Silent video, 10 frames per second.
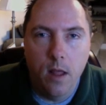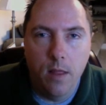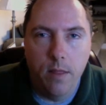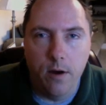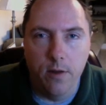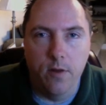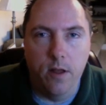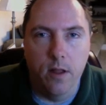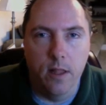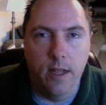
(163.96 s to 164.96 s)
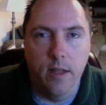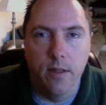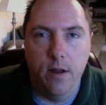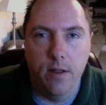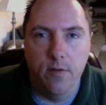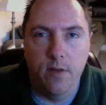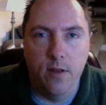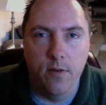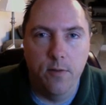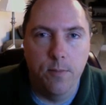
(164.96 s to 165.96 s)
There is a link there that
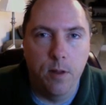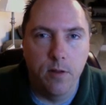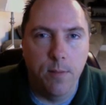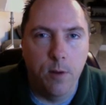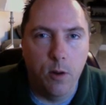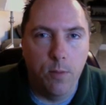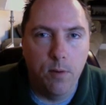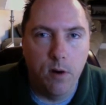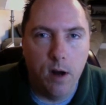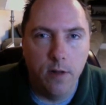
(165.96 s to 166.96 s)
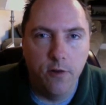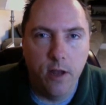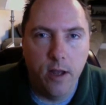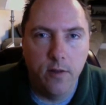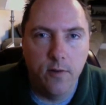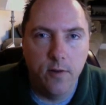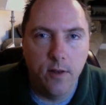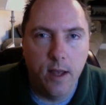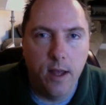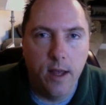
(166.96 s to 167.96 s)
says multimodal projects,
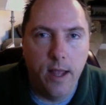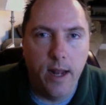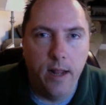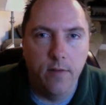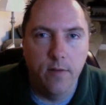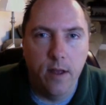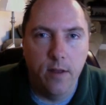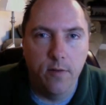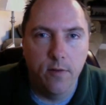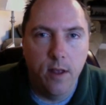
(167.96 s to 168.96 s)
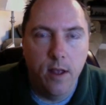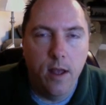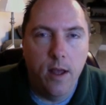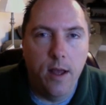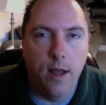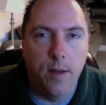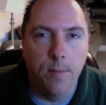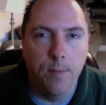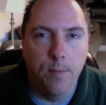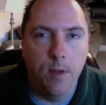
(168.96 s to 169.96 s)
and it says
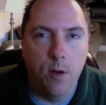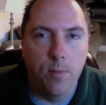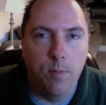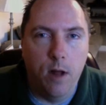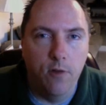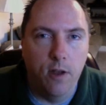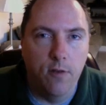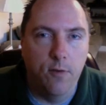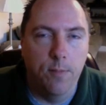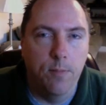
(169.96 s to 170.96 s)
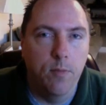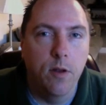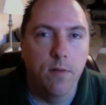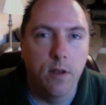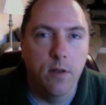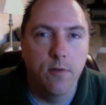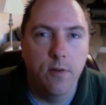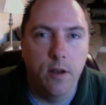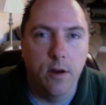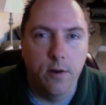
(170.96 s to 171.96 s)
projects from previous
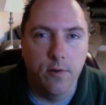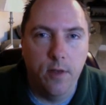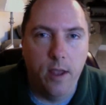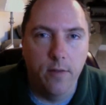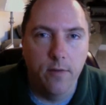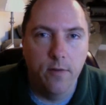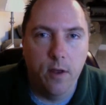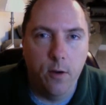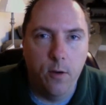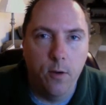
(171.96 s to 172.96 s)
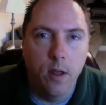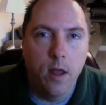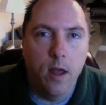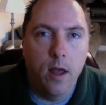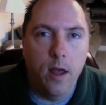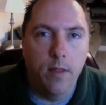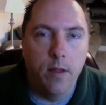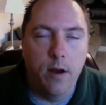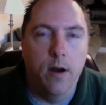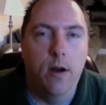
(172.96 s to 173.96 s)
years. And so
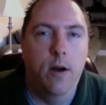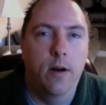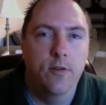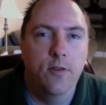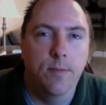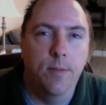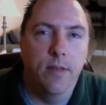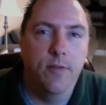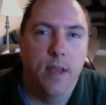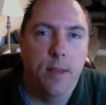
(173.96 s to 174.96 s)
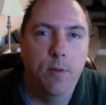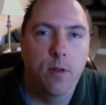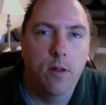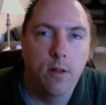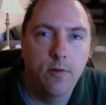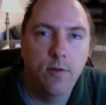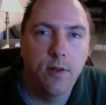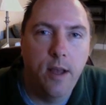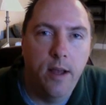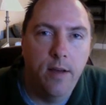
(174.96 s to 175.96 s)
there are some samples
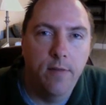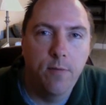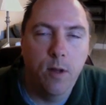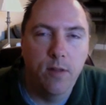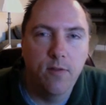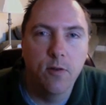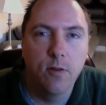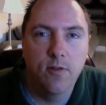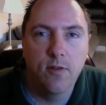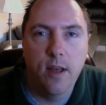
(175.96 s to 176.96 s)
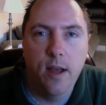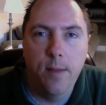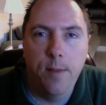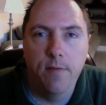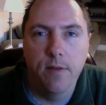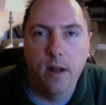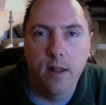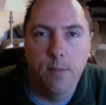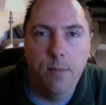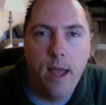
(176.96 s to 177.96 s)
of what students have done
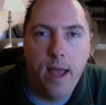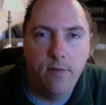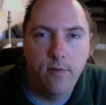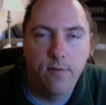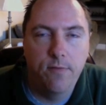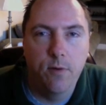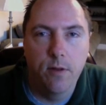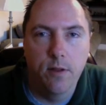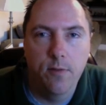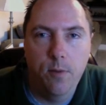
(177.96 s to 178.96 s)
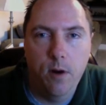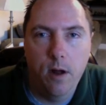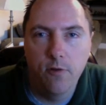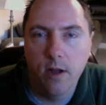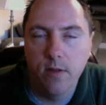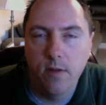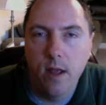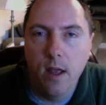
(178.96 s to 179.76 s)
in the past for this project.